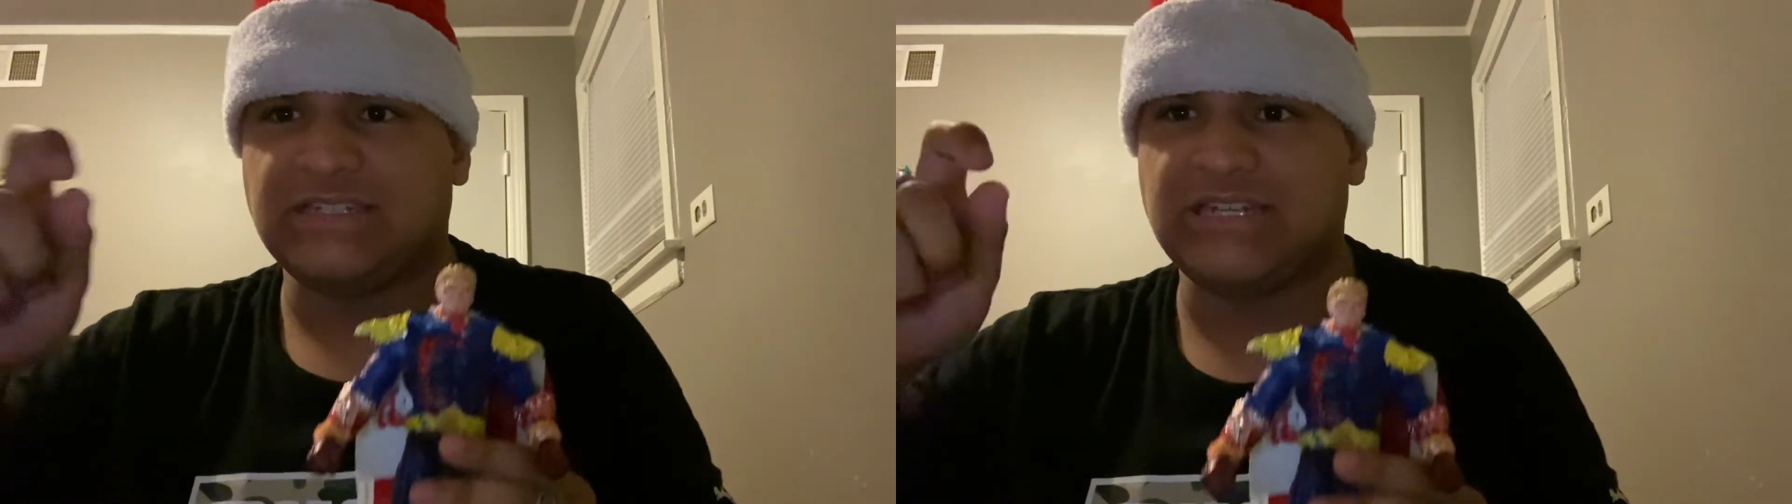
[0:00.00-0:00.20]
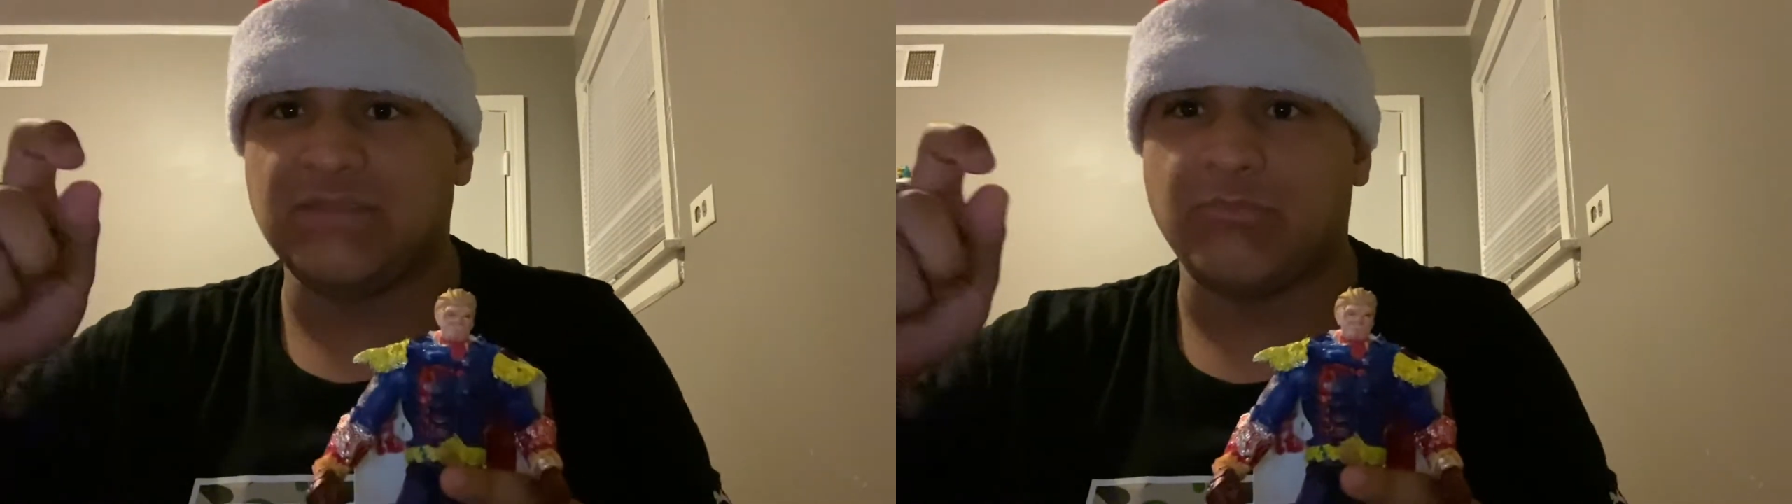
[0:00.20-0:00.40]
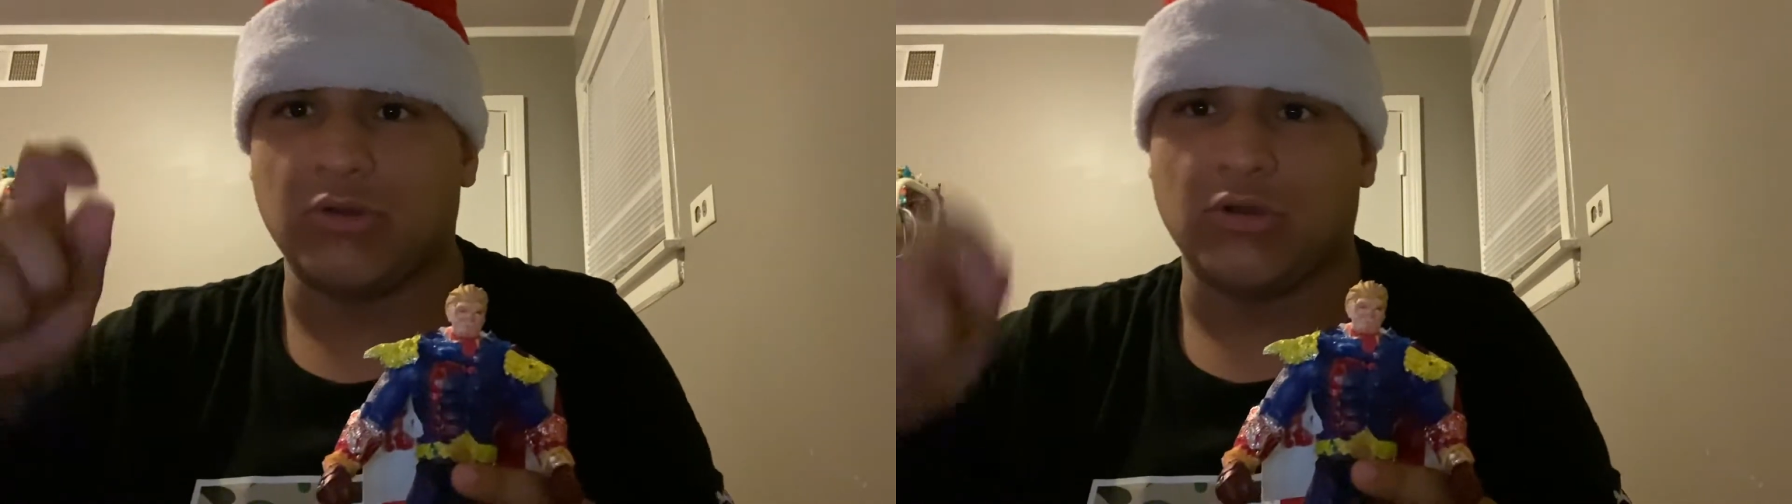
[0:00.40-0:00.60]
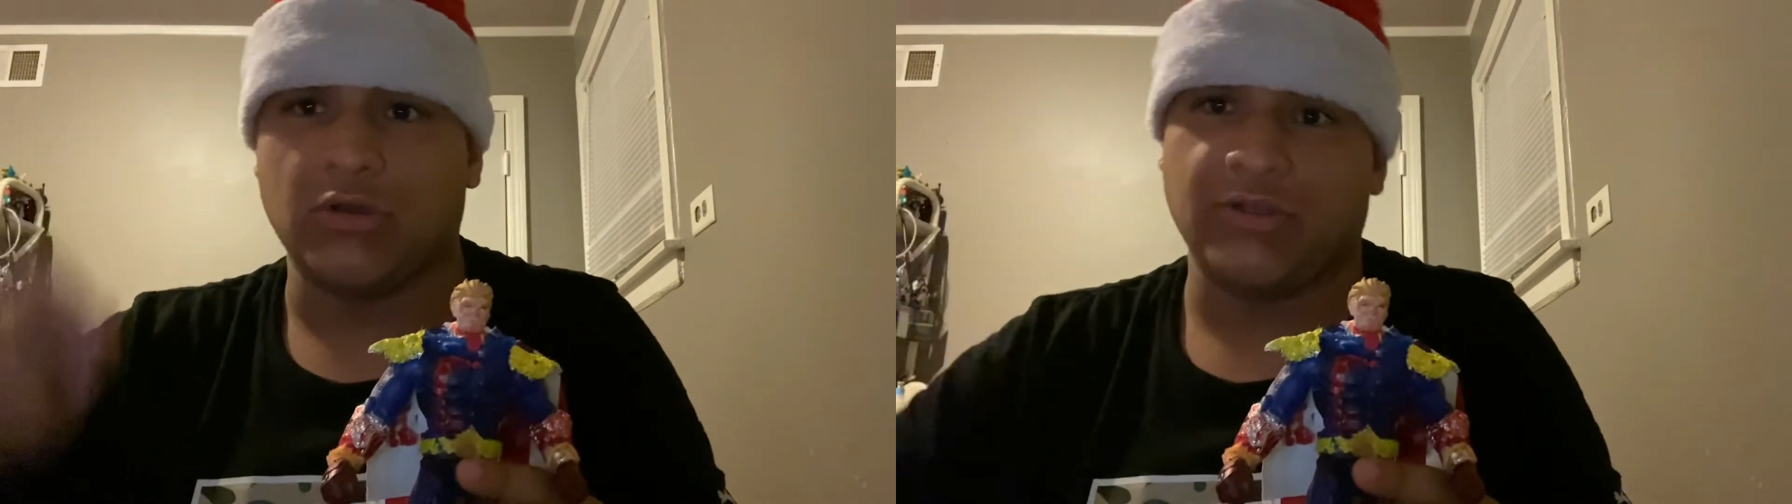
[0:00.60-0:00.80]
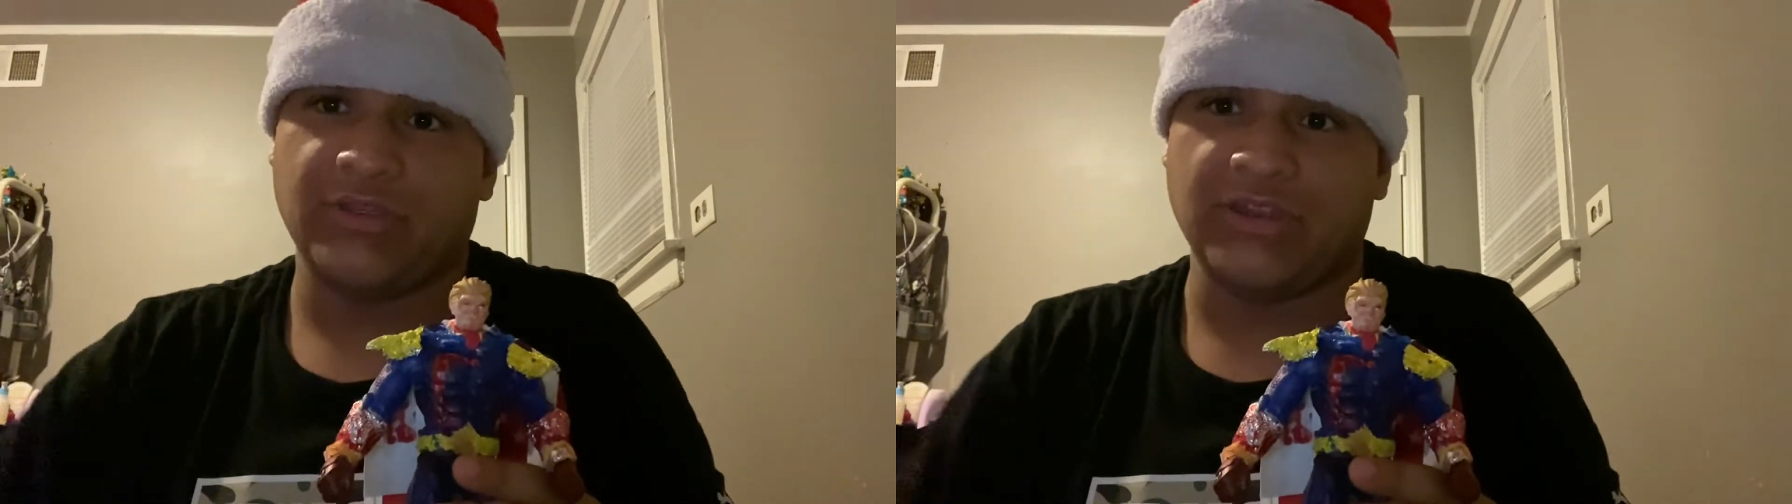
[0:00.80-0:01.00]

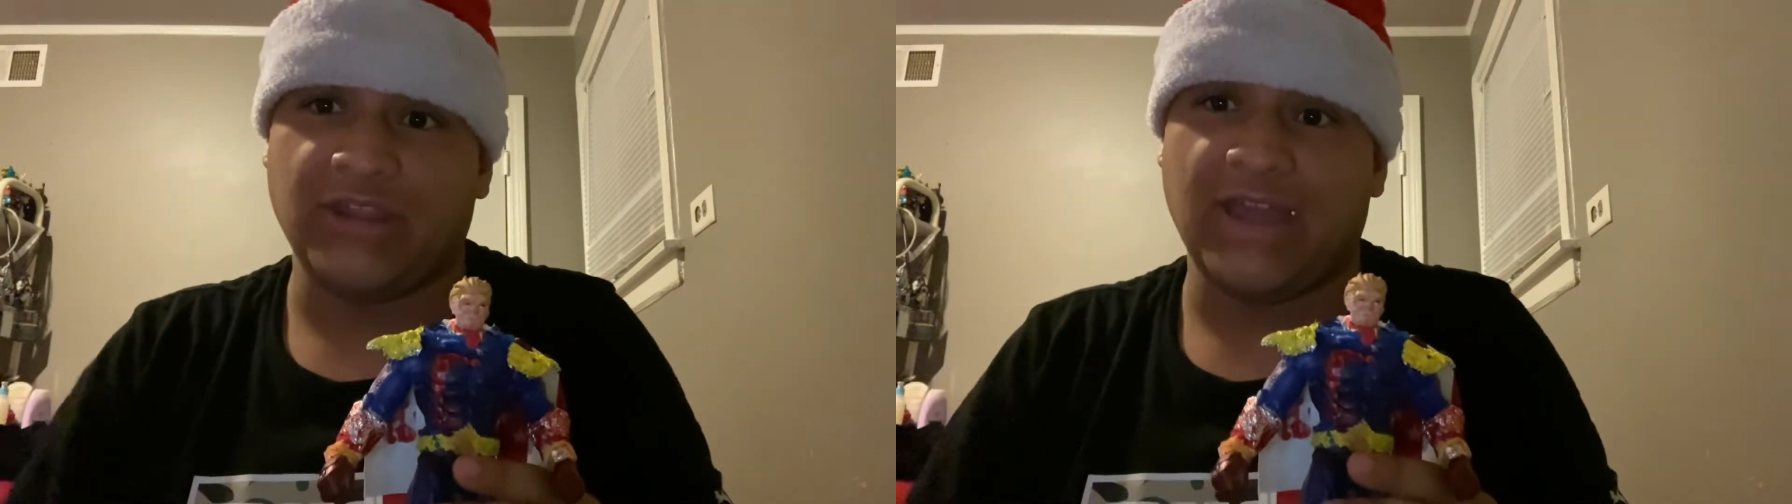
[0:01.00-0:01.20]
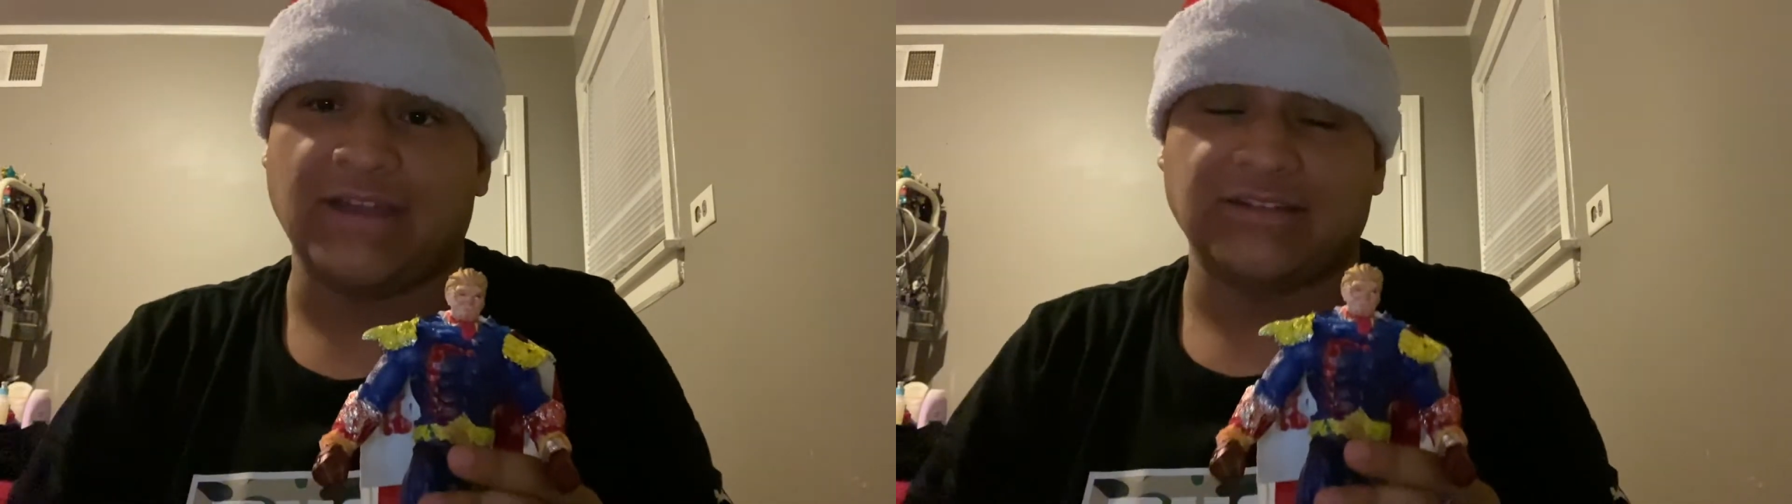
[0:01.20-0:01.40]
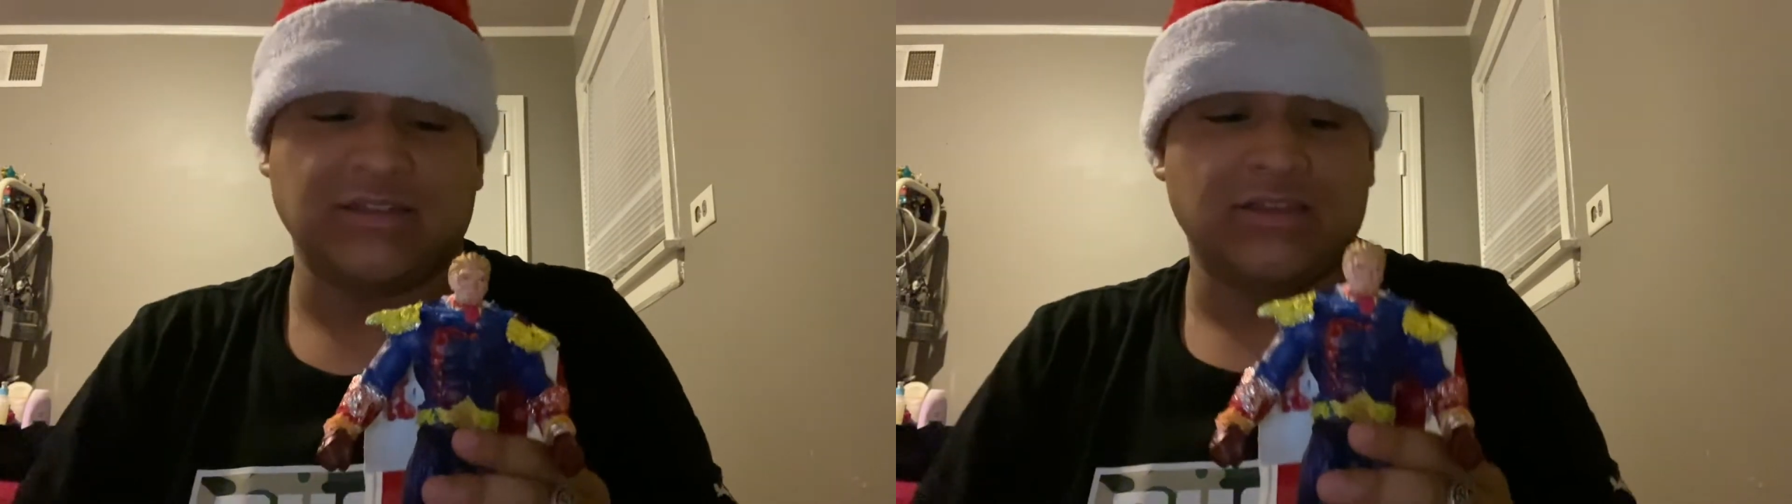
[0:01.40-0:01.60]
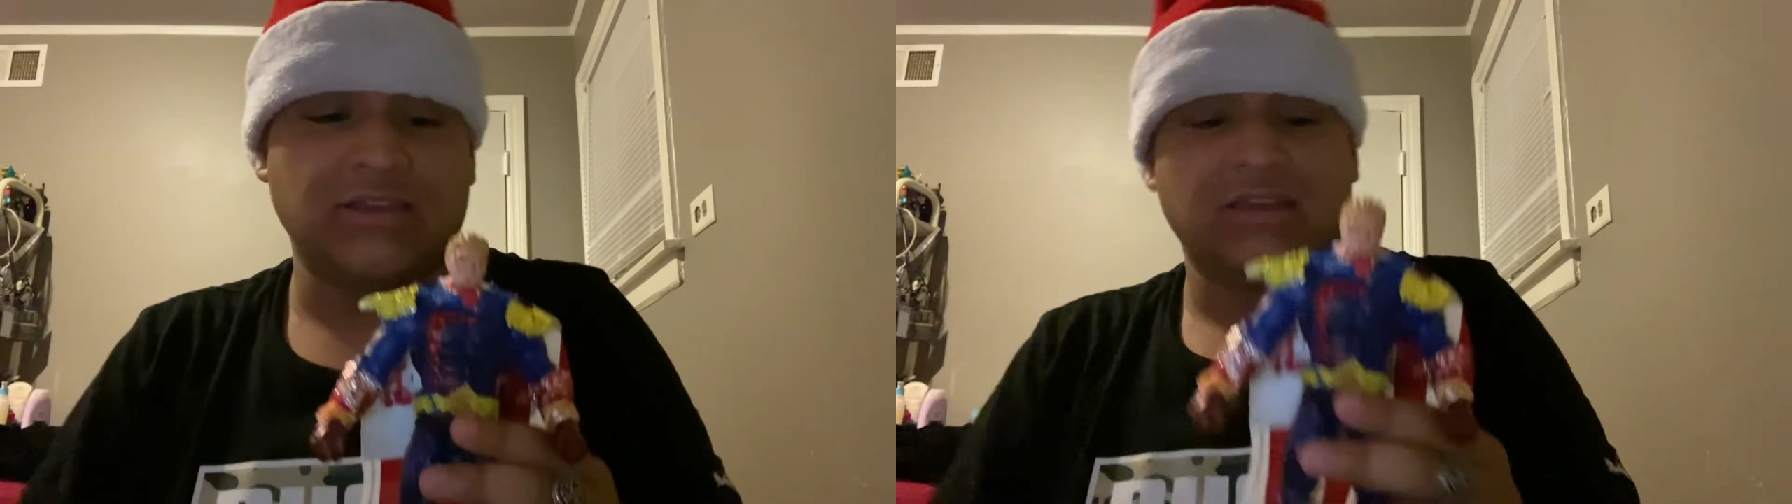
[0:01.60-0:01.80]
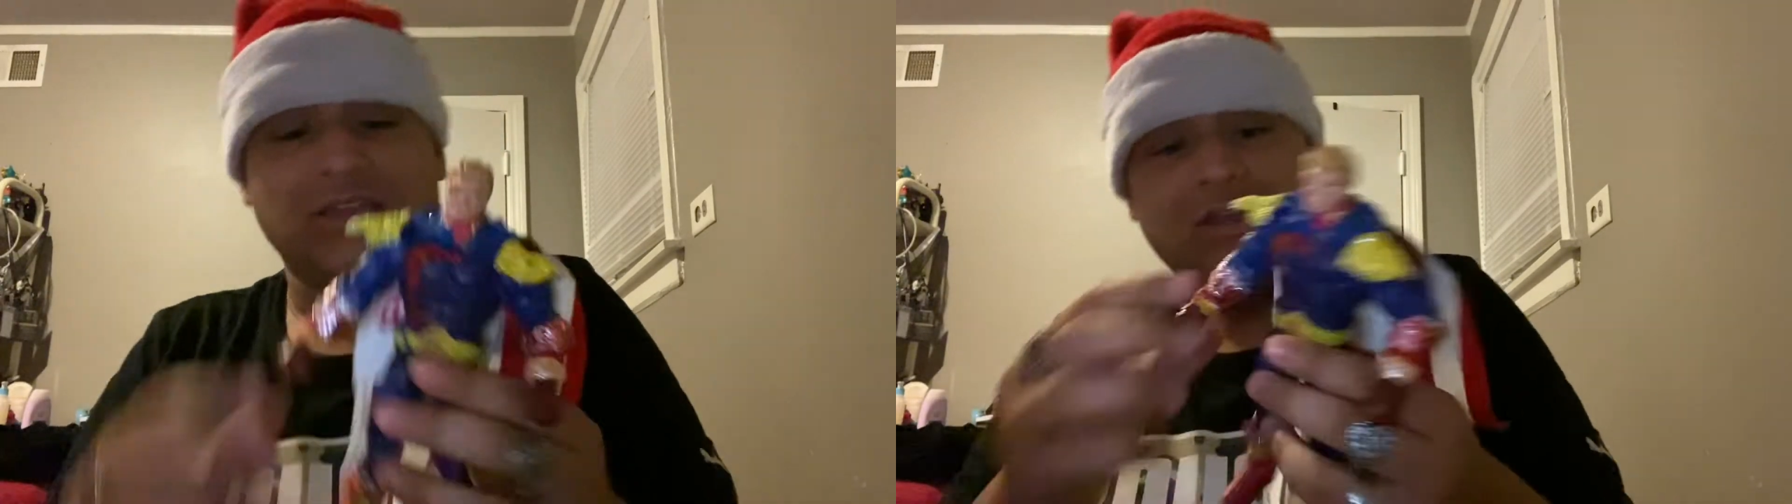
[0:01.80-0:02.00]
deeper than that.
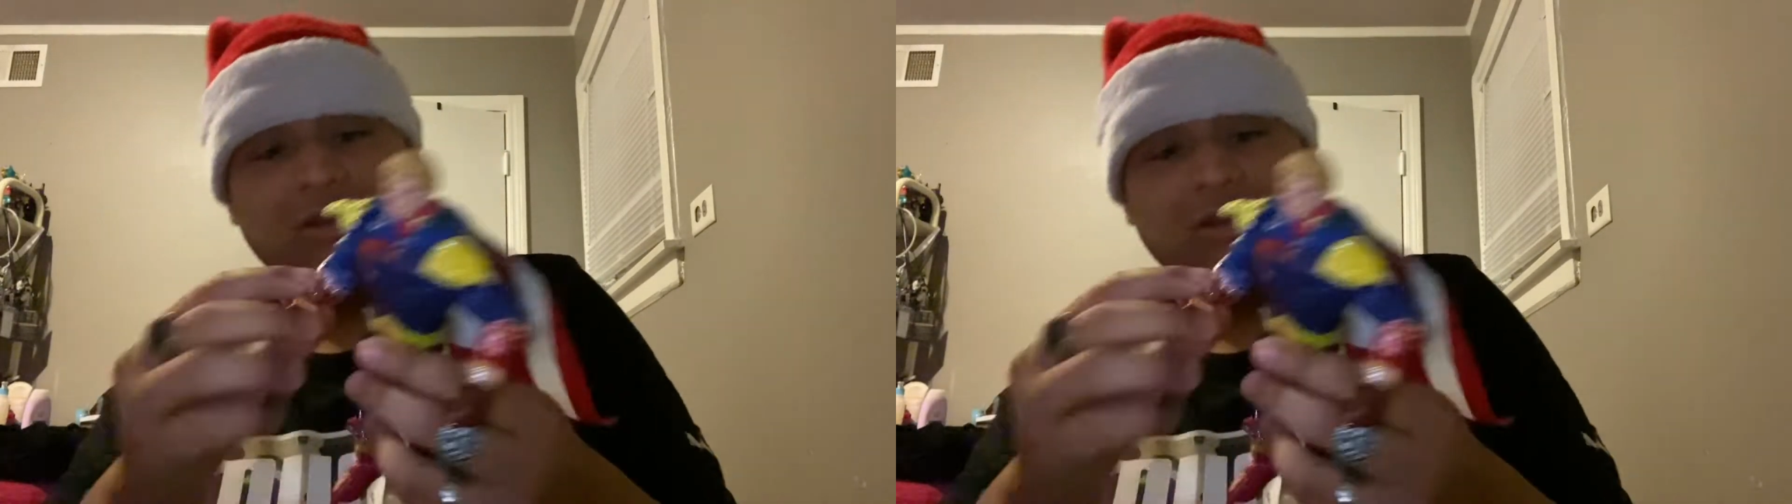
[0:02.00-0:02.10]
And